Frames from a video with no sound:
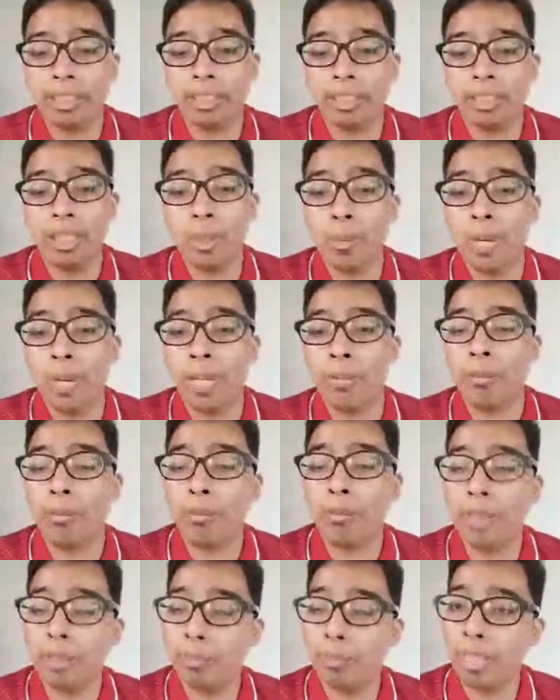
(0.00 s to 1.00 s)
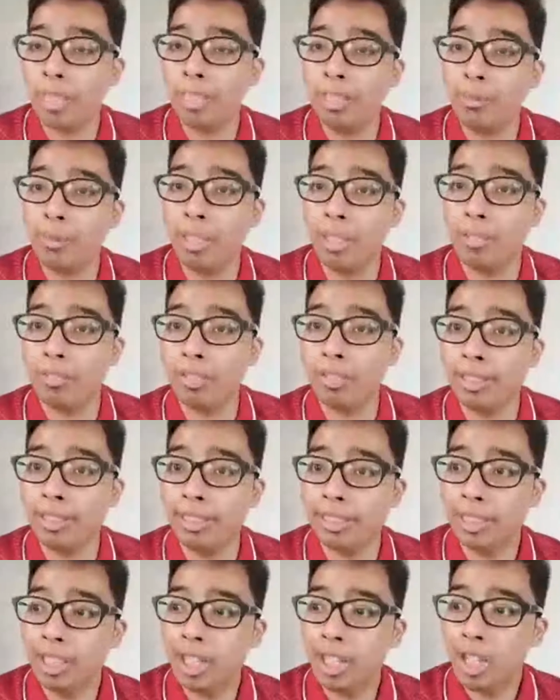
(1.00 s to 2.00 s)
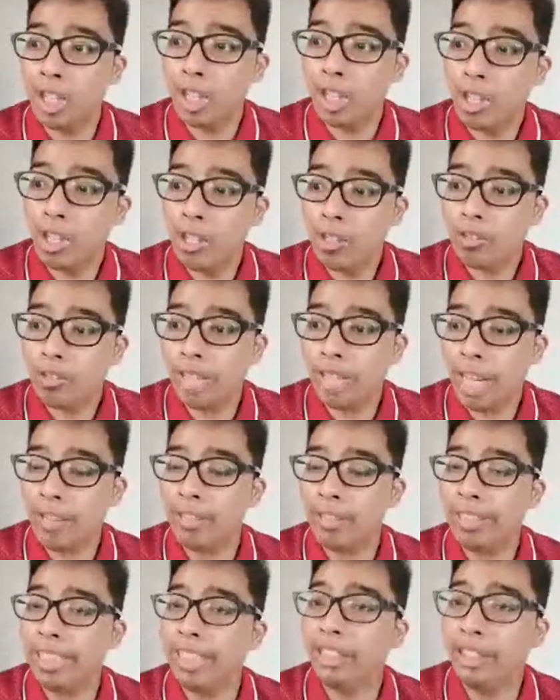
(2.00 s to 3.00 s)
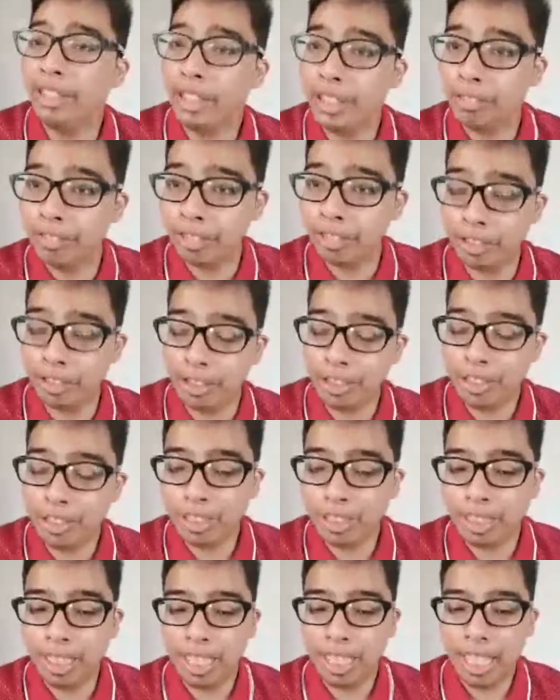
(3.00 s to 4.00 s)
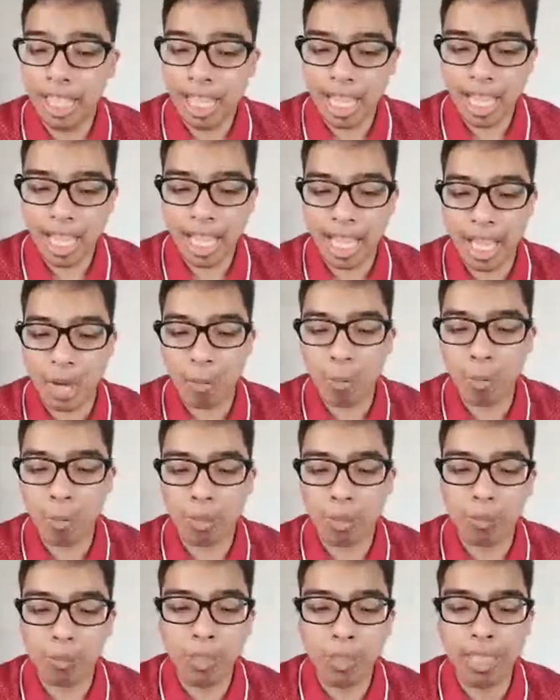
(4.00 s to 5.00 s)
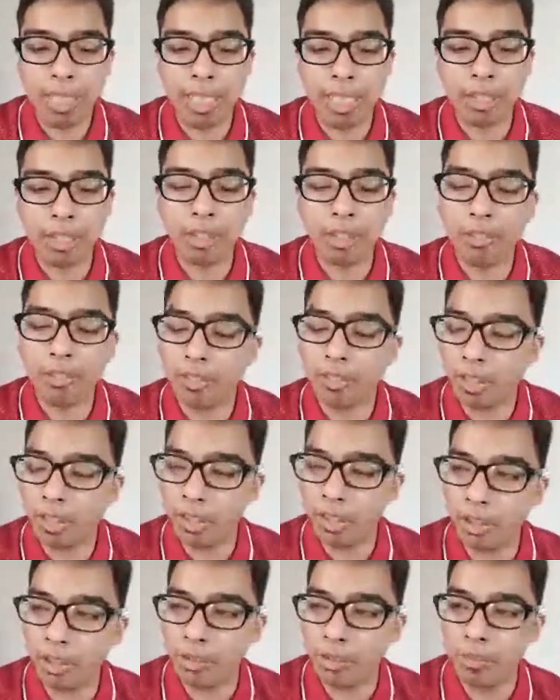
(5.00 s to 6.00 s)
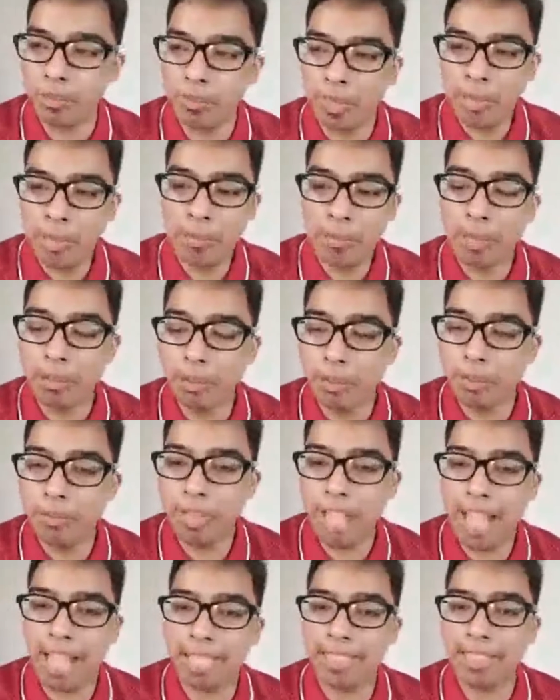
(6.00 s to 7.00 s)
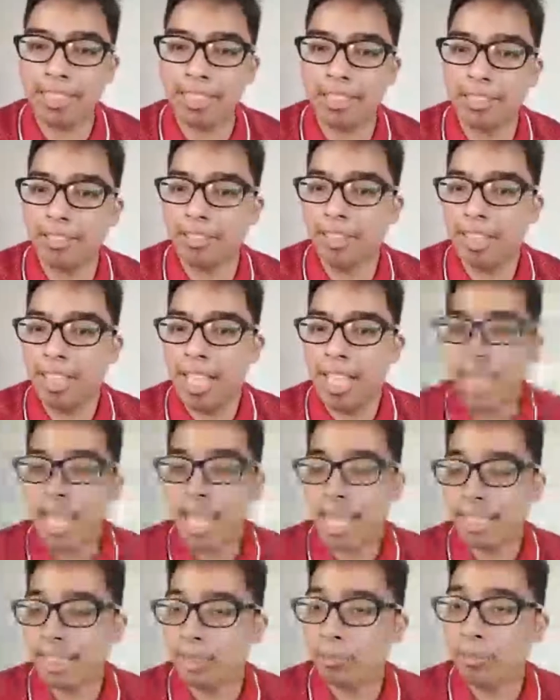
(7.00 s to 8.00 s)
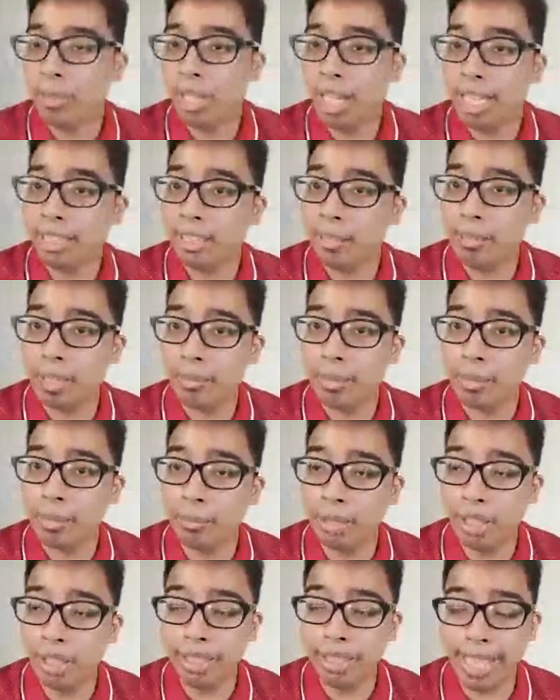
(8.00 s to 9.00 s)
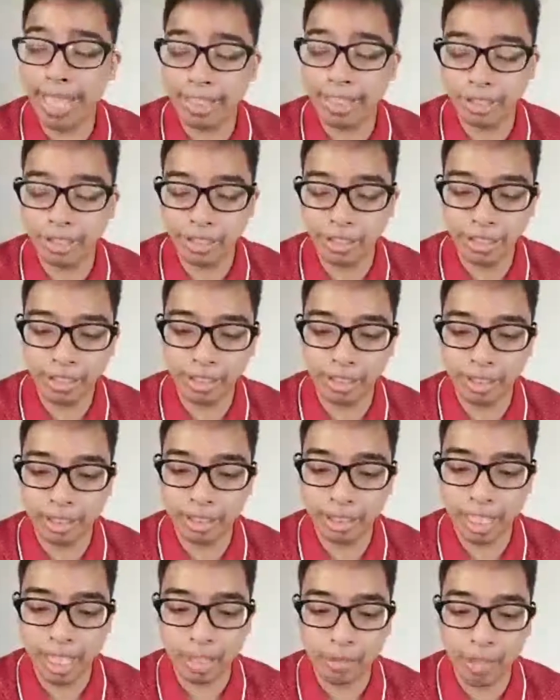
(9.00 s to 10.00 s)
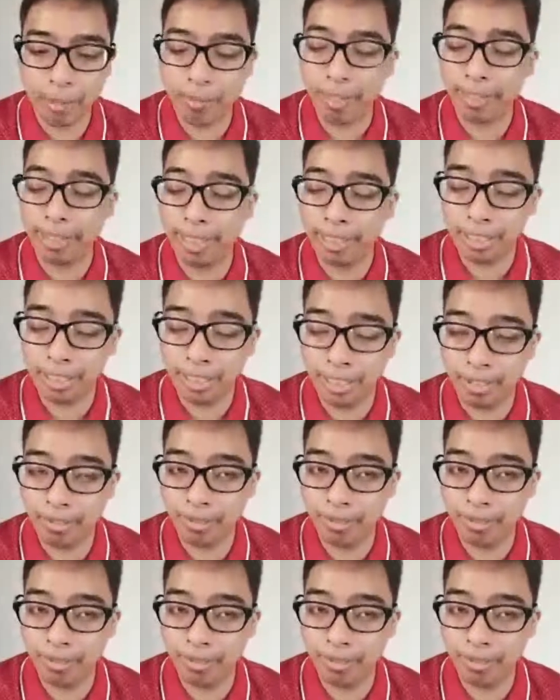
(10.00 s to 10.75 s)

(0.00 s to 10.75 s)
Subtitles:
the one responsible for everything Eurovision, will confirm Maruv as the public broadcaster's representative.